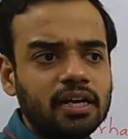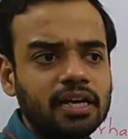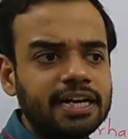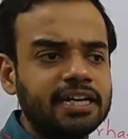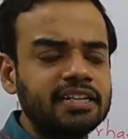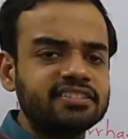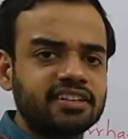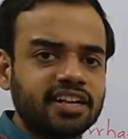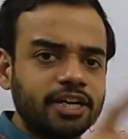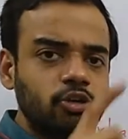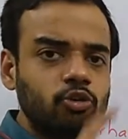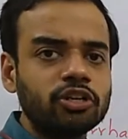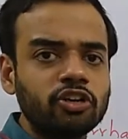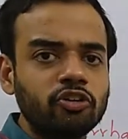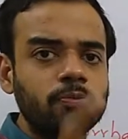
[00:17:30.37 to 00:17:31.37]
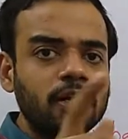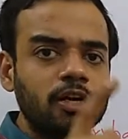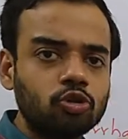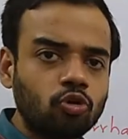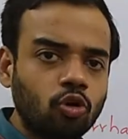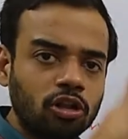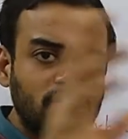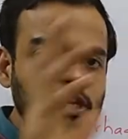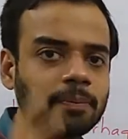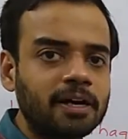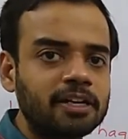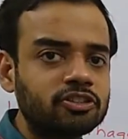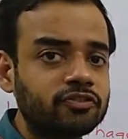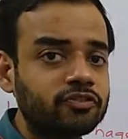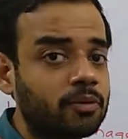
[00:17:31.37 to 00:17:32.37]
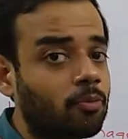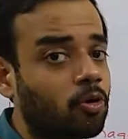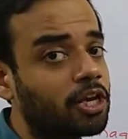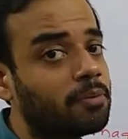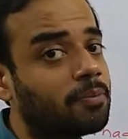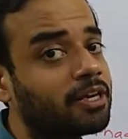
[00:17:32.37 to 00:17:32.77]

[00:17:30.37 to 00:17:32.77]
It is trying to give blood to all the parts of the body,